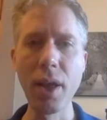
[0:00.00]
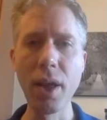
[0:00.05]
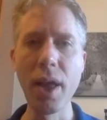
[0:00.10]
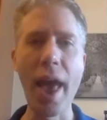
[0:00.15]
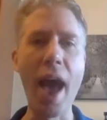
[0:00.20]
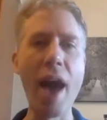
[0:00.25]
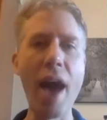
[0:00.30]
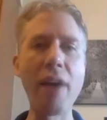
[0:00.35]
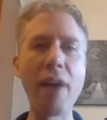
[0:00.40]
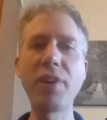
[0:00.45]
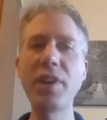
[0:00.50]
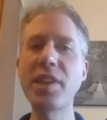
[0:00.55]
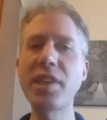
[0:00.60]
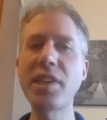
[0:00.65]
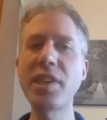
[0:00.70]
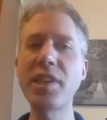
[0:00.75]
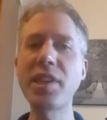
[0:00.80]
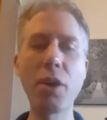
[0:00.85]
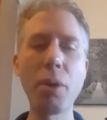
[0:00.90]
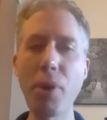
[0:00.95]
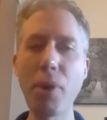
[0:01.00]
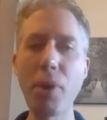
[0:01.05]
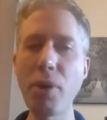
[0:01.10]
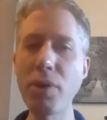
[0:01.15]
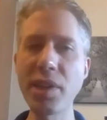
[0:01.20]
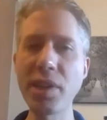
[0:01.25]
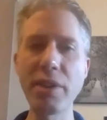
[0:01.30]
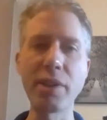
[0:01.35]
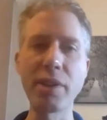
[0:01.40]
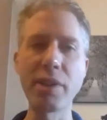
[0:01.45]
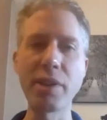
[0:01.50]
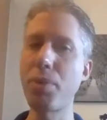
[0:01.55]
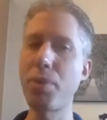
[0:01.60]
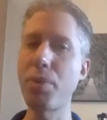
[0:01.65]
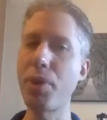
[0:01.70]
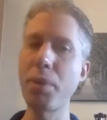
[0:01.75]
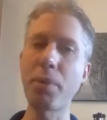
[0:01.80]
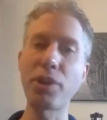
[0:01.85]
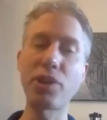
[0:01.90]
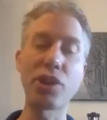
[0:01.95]
Every single person here is
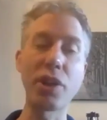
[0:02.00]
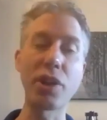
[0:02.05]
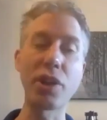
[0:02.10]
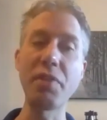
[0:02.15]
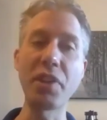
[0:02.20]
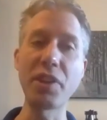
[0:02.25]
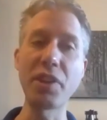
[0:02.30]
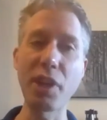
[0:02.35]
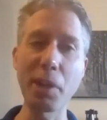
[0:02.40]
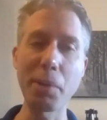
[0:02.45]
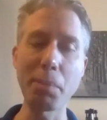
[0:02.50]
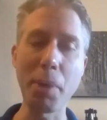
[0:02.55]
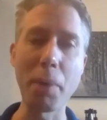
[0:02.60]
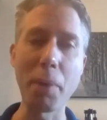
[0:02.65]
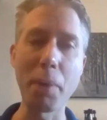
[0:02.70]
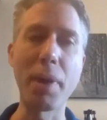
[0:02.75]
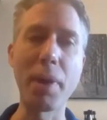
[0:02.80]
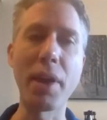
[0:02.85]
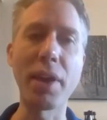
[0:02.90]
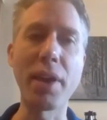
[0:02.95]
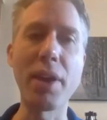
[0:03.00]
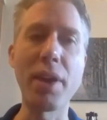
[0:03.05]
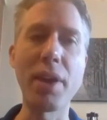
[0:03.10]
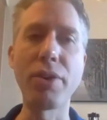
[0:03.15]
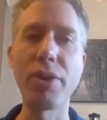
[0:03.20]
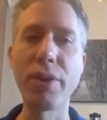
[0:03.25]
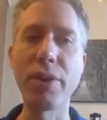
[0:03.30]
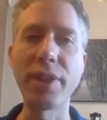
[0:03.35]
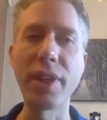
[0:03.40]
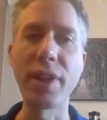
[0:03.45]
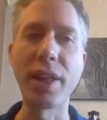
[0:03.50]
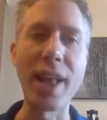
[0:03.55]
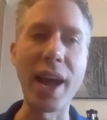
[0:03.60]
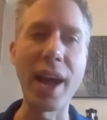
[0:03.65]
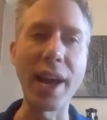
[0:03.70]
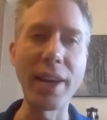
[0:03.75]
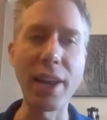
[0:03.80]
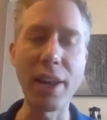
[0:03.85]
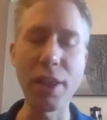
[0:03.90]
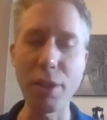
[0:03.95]
pretty much, even just by being here, you're in the
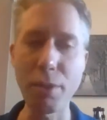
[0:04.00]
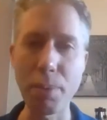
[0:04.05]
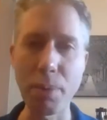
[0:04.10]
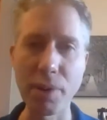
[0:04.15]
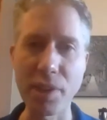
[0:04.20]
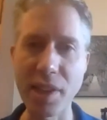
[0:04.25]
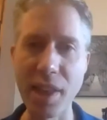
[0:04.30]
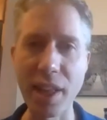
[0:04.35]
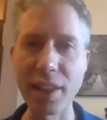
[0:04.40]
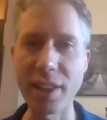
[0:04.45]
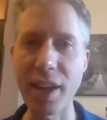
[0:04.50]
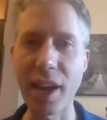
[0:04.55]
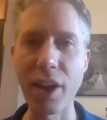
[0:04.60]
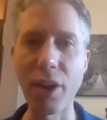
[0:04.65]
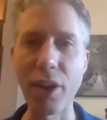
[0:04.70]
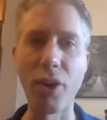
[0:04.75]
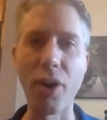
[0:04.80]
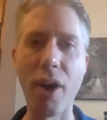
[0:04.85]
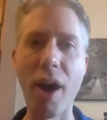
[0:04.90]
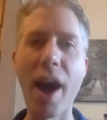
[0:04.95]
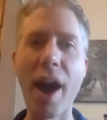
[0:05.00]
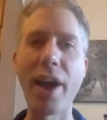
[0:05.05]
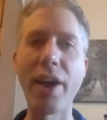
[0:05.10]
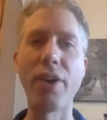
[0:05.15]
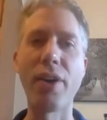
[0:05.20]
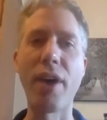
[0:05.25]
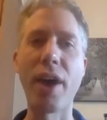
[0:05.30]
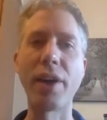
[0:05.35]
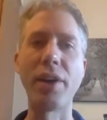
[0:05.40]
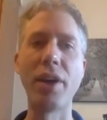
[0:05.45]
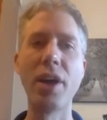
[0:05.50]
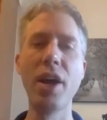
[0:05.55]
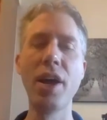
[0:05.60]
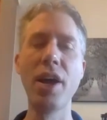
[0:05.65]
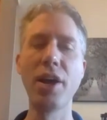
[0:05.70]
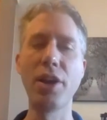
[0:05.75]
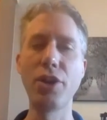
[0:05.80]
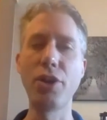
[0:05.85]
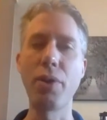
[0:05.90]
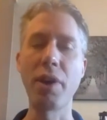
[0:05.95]
90th percentile or higher on
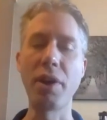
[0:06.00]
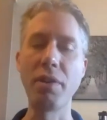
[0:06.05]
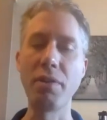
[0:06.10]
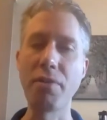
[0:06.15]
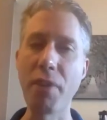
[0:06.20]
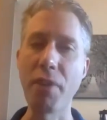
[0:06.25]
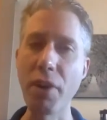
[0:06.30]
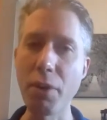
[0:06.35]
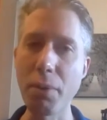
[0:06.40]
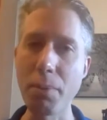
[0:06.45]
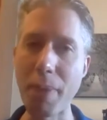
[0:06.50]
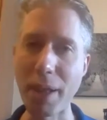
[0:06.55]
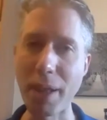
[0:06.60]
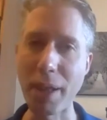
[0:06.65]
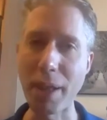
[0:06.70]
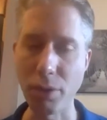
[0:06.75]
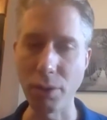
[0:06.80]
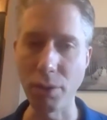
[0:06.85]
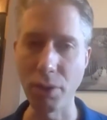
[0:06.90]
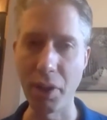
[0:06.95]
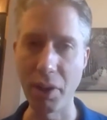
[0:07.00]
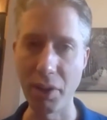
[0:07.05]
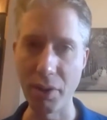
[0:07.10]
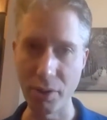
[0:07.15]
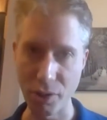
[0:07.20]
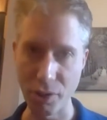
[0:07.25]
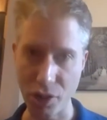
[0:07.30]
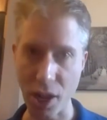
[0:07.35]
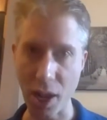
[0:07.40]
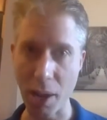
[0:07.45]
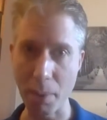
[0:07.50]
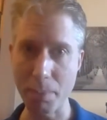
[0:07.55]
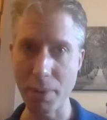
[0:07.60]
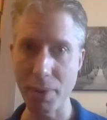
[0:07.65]
your environmental leadership.